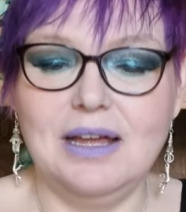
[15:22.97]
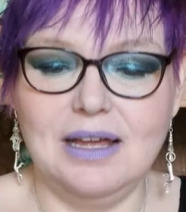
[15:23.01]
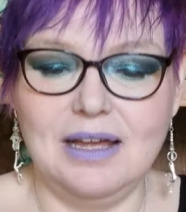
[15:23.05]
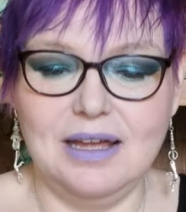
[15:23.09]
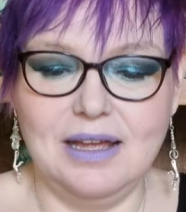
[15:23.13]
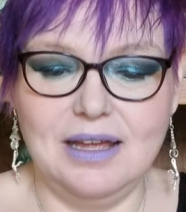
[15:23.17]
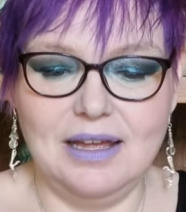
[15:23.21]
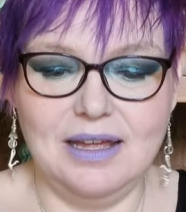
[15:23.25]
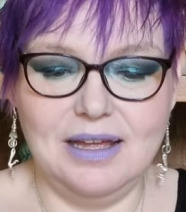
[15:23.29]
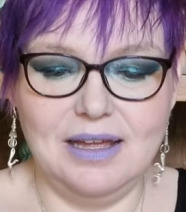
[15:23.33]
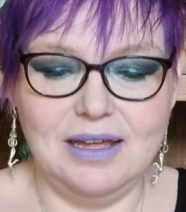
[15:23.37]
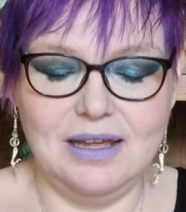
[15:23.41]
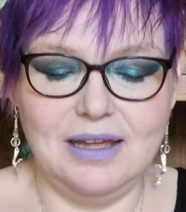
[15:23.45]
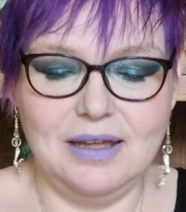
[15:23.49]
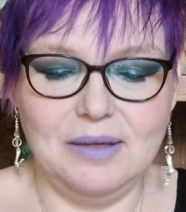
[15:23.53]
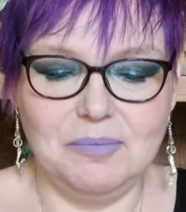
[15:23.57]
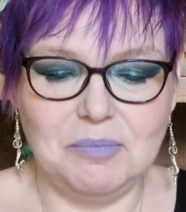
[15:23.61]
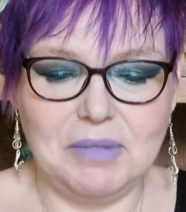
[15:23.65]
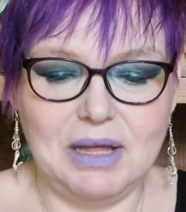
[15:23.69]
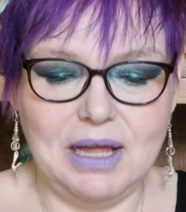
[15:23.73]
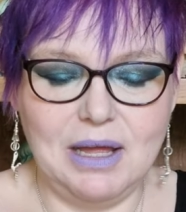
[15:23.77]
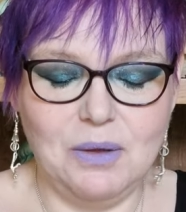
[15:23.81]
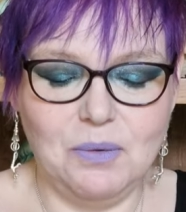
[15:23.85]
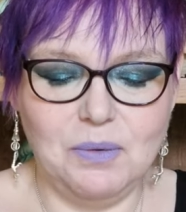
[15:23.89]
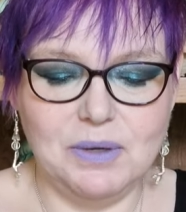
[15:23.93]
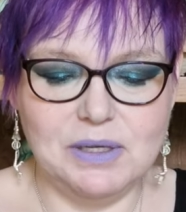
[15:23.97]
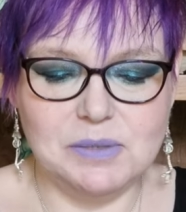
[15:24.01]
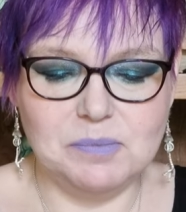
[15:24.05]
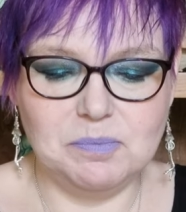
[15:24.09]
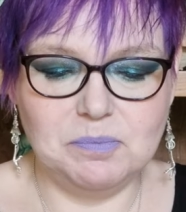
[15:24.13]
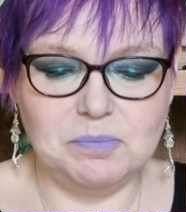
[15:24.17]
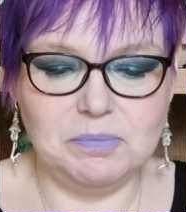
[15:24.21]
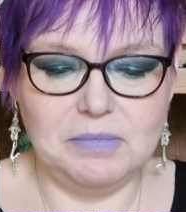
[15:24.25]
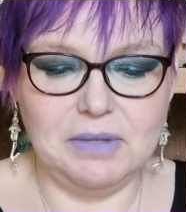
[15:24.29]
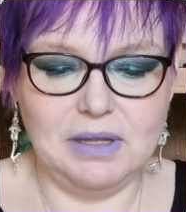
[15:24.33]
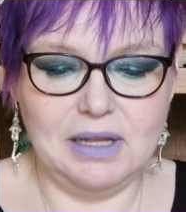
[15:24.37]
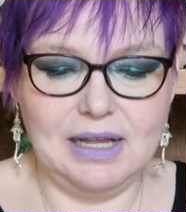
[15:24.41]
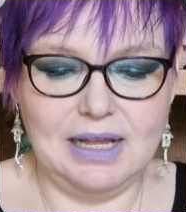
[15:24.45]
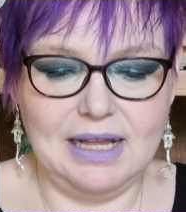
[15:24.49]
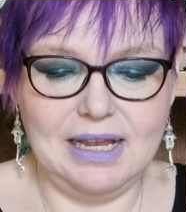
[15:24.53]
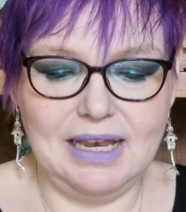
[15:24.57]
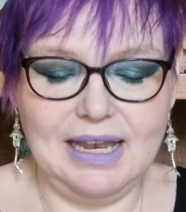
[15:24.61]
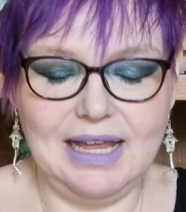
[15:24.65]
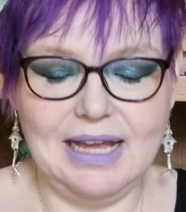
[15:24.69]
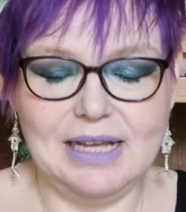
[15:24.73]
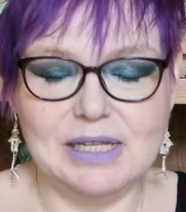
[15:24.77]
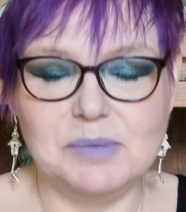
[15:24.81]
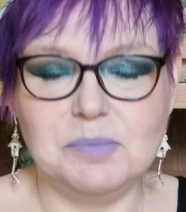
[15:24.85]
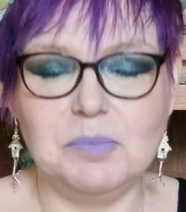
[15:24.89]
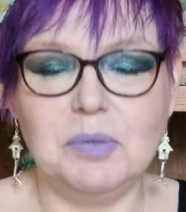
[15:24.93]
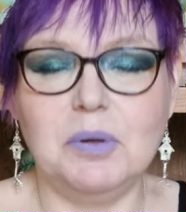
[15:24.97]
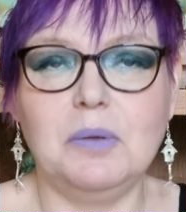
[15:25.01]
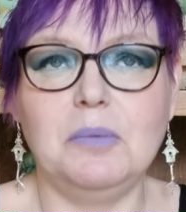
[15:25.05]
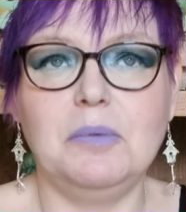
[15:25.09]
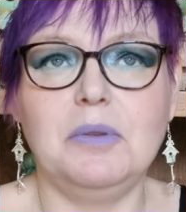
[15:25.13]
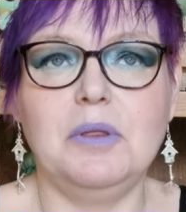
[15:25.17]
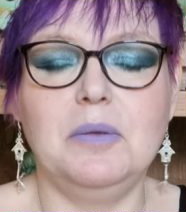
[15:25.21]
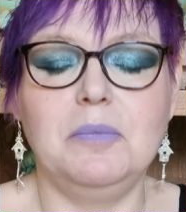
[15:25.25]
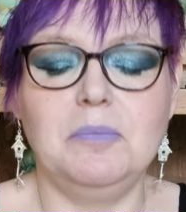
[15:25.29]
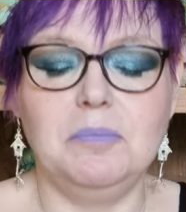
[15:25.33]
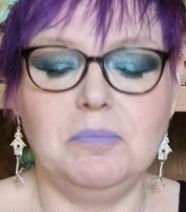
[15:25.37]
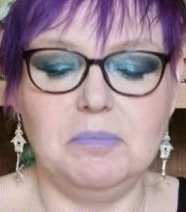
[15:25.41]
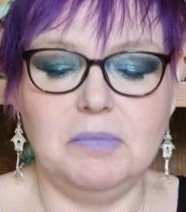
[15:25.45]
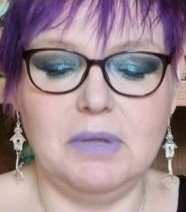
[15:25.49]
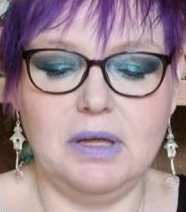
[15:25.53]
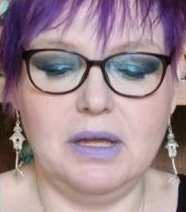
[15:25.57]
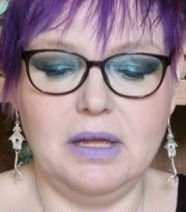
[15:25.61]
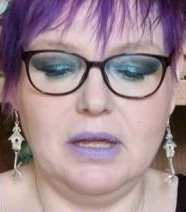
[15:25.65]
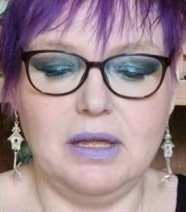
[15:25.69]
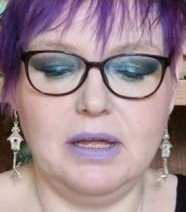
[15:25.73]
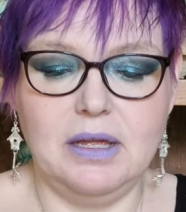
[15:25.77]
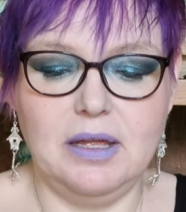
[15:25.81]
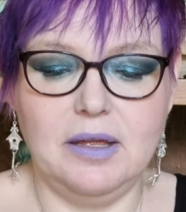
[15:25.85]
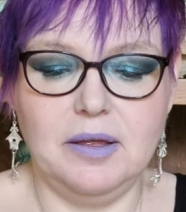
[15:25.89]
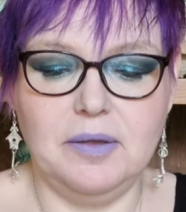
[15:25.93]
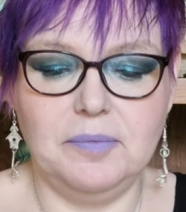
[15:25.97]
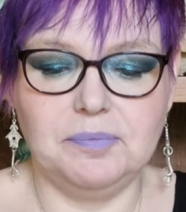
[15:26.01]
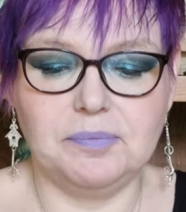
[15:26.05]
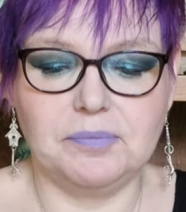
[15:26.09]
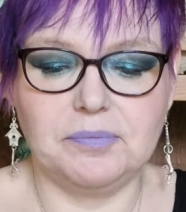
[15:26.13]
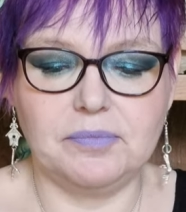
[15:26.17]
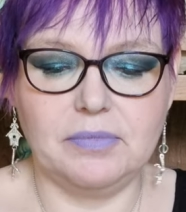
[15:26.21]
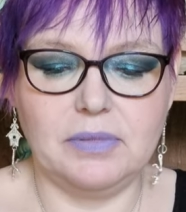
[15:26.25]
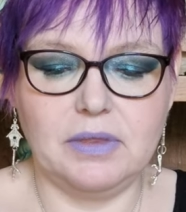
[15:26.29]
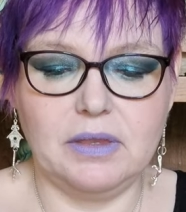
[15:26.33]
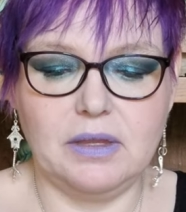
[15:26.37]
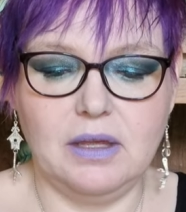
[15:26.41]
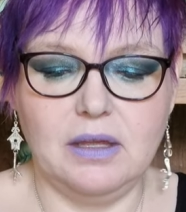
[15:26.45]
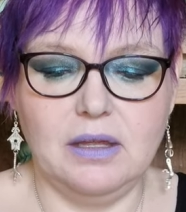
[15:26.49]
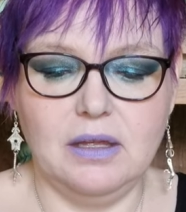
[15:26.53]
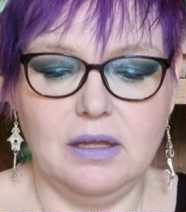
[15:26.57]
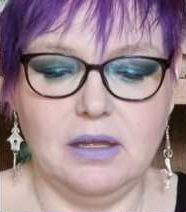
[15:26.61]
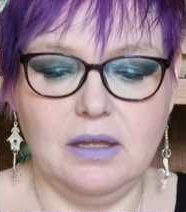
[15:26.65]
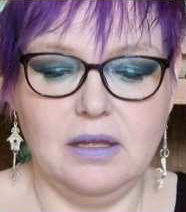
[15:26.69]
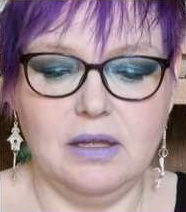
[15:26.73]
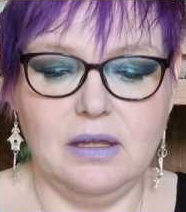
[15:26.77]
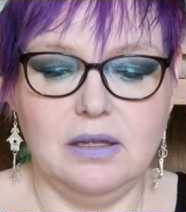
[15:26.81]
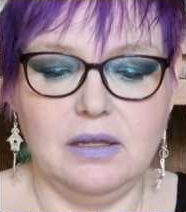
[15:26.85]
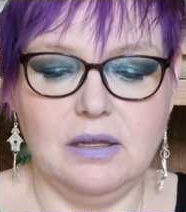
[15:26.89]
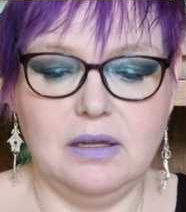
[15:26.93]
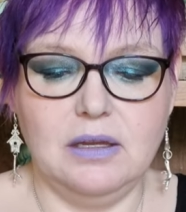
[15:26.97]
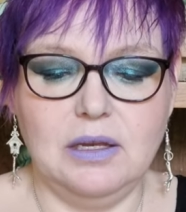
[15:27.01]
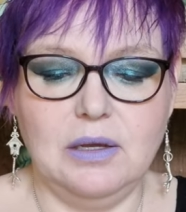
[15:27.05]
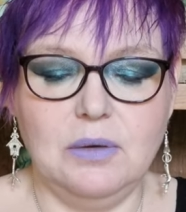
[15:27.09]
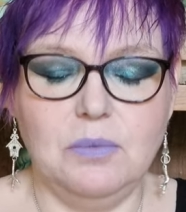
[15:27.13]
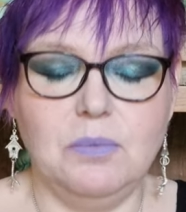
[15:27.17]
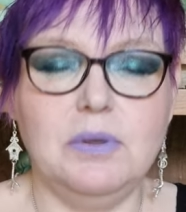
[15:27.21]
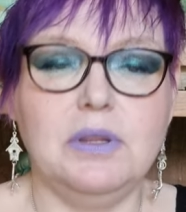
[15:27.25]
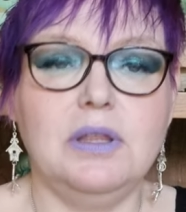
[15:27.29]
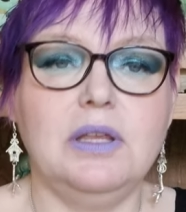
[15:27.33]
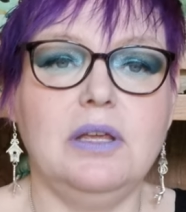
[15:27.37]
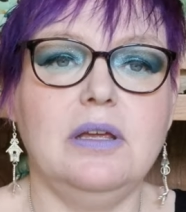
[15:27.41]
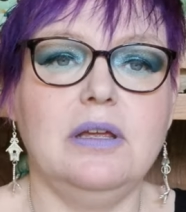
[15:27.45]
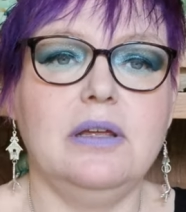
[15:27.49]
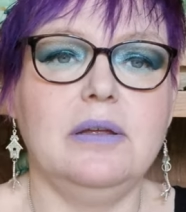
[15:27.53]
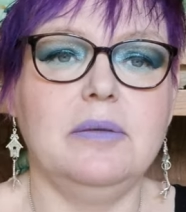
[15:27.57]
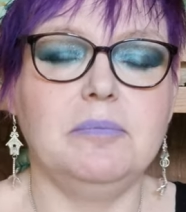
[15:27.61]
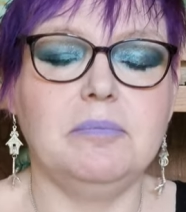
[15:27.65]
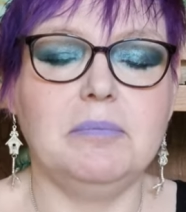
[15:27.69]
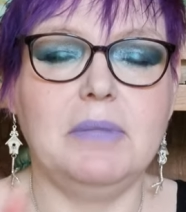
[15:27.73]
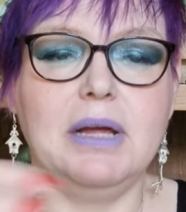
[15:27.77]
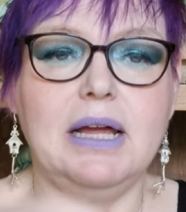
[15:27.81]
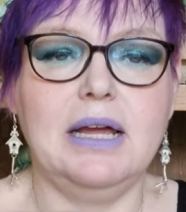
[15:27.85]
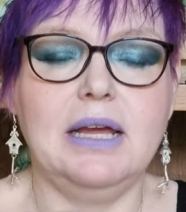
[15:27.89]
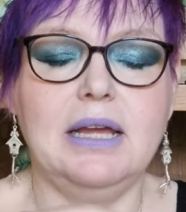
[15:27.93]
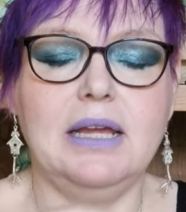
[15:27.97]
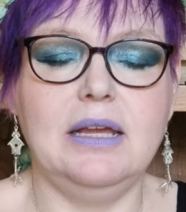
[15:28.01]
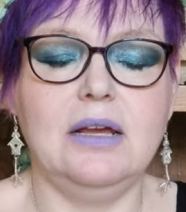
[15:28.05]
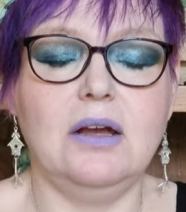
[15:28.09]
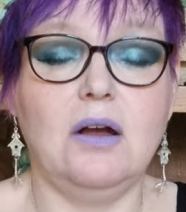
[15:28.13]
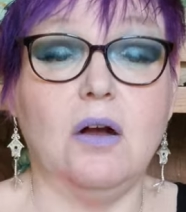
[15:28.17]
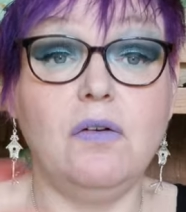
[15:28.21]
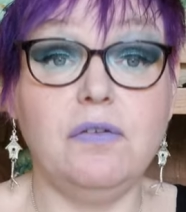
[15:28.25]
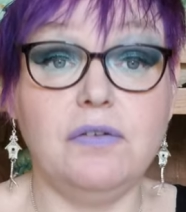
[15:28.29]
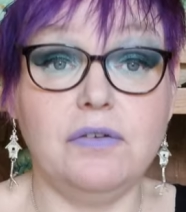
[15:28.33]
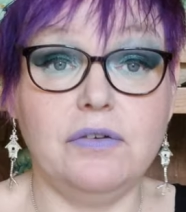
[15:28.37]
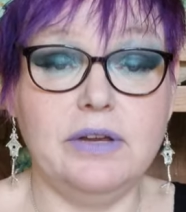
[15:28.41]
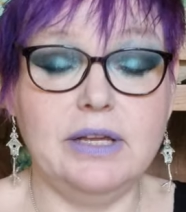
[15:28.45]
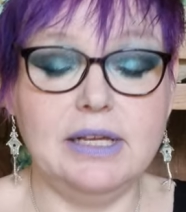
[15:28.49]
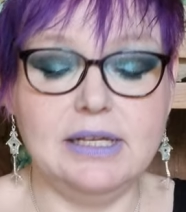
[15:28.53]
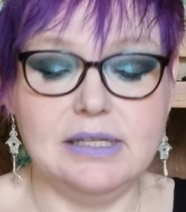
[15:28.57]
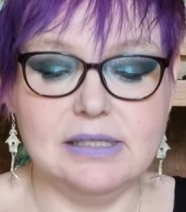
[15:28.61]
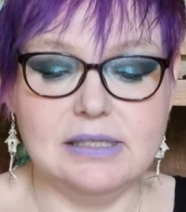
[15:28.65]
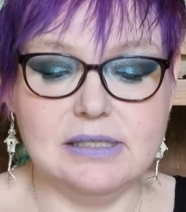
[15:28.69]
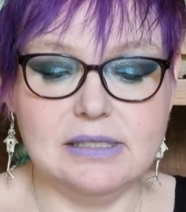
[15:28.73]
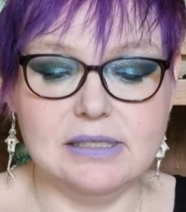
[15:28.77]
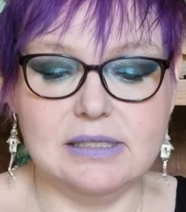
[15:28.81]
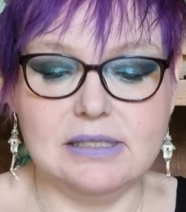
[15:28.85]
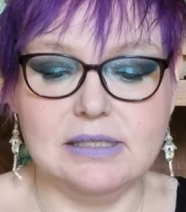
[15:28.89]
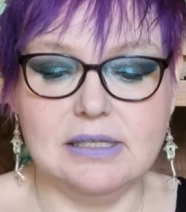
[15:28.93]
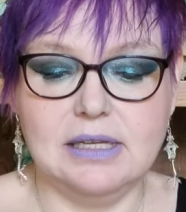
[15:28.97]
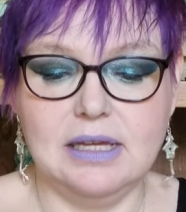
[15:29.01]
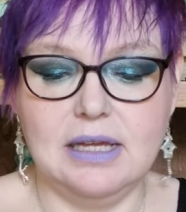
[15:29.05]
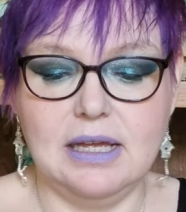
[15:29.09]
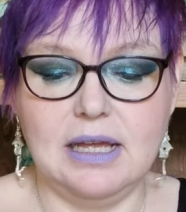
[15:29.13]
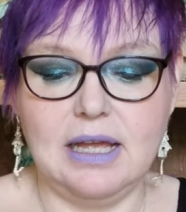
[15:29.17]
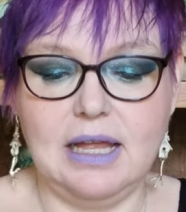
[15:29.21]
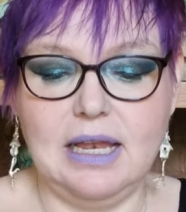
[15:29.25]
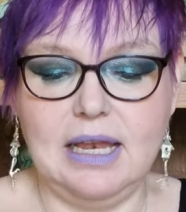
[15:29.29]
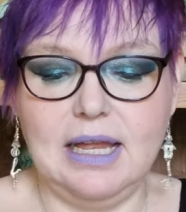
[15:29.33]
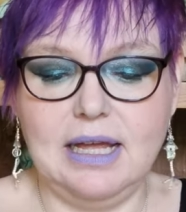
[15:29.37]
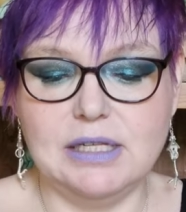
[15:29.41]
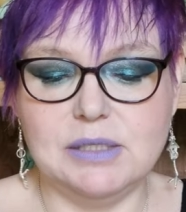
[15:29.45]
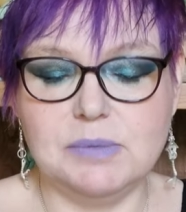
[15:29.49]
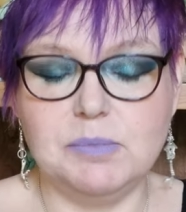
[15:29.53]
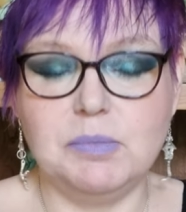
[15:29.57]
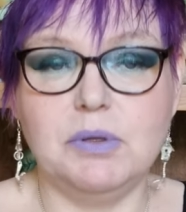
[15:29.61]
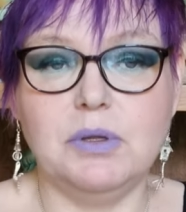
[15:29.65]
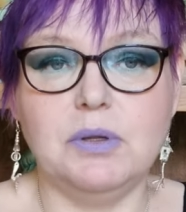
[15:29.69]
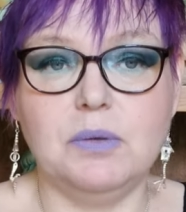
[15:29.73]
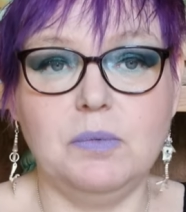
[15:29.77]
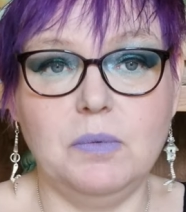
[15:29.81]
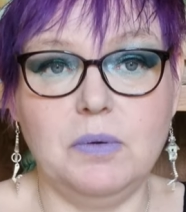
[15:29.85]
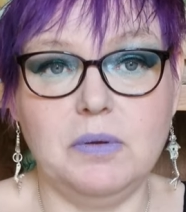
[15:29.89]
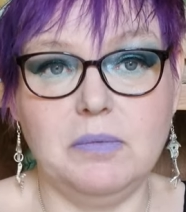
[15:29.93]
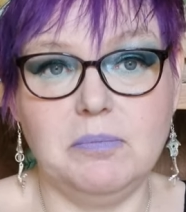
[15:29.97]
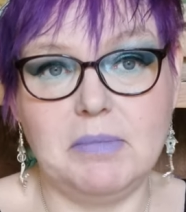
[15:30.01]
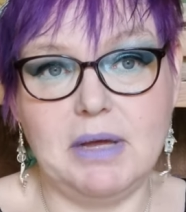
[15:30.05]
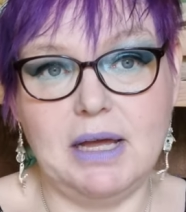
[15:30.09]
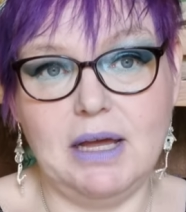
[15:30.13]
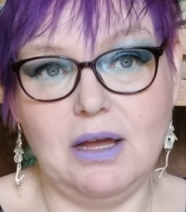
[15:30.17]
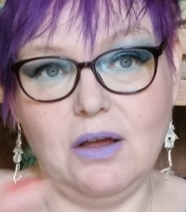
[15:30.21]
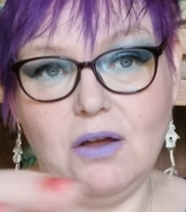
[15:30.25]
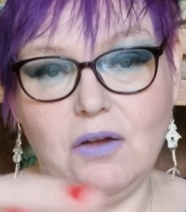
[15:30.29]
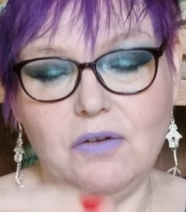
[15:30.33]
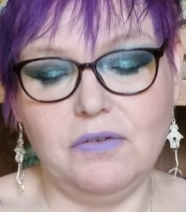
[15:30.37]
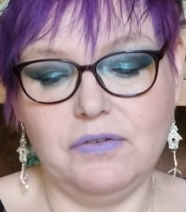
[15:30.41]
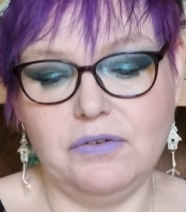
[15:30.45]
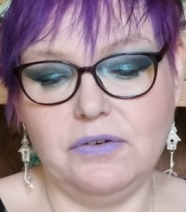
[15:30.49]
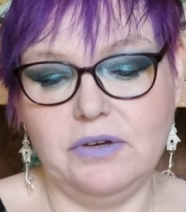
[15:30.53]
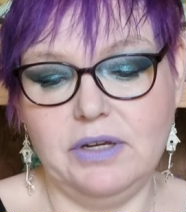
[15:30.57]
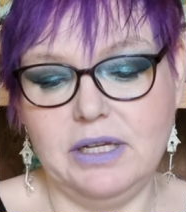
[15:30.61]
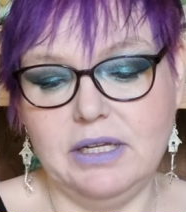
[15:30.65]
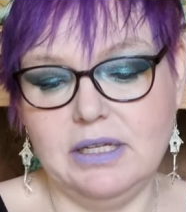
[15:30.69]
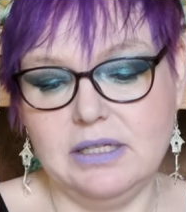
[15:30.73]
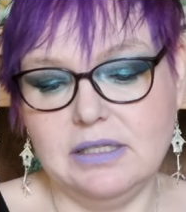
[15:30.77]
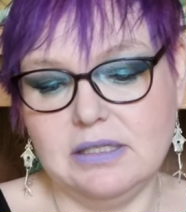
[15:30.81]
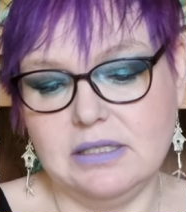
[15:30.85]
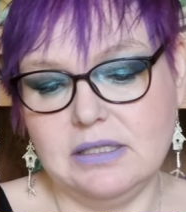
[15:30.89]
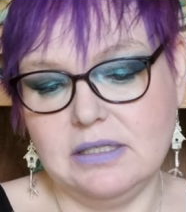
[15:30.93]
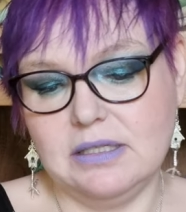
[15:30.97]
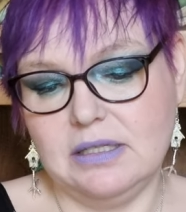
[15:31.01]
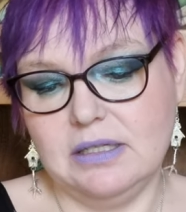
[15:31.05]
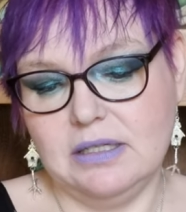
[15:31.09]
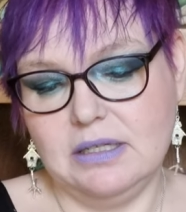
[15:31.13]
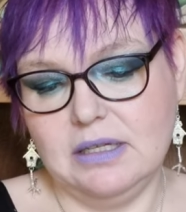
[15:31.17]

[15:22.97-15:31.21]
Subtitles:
I like to put them, you know, with your, my offerings. I like to put them with my offerings.